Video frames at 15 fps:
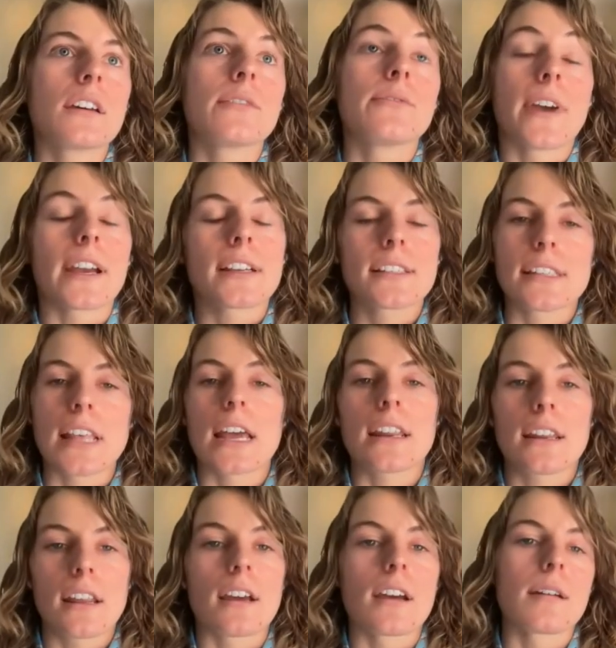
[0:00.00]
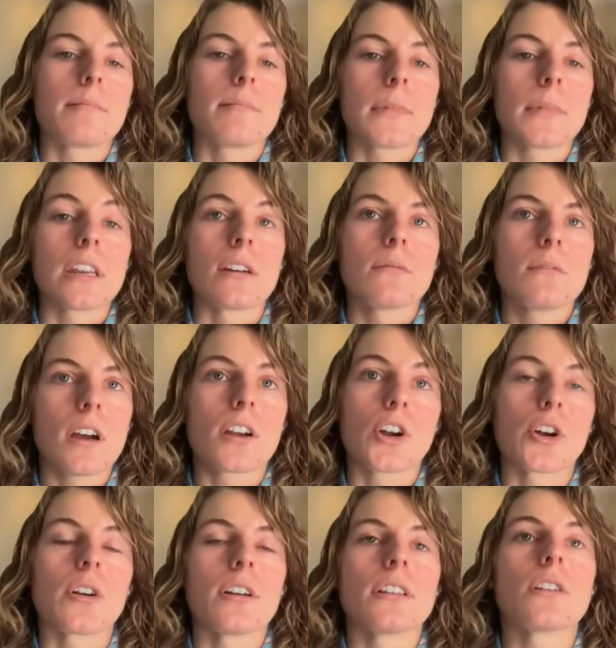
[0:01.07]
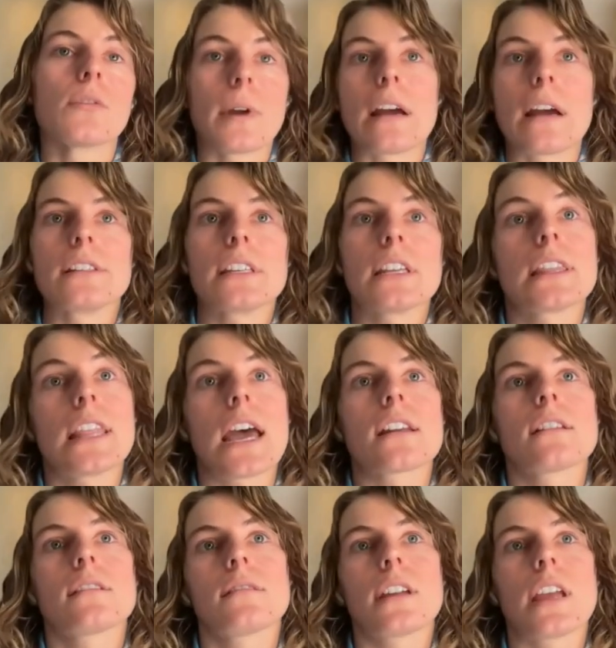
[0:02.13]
effects that, occur on the ground that